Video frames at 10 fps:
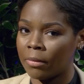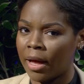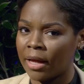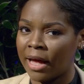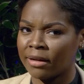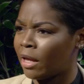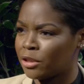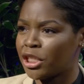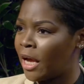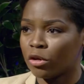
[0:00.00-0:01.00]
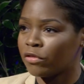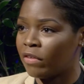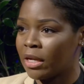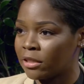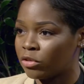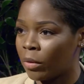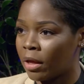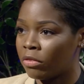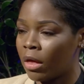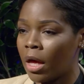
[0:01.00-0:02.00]
And share those feelings
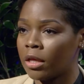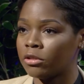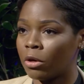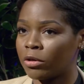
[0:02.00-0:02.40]
with. So,